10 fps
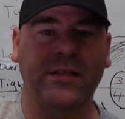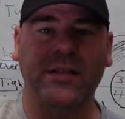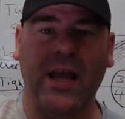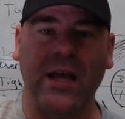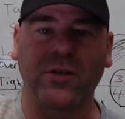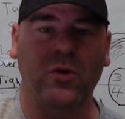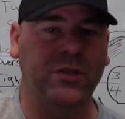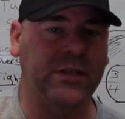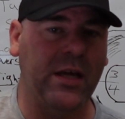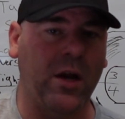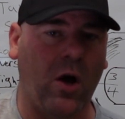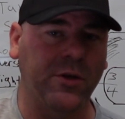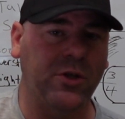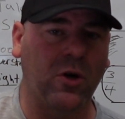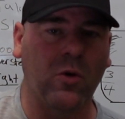stand, you'll see it
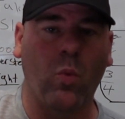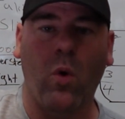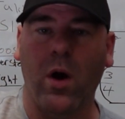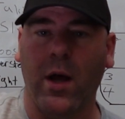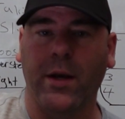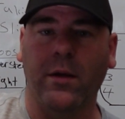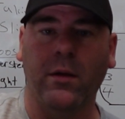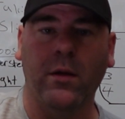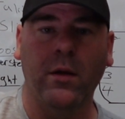on turn 1.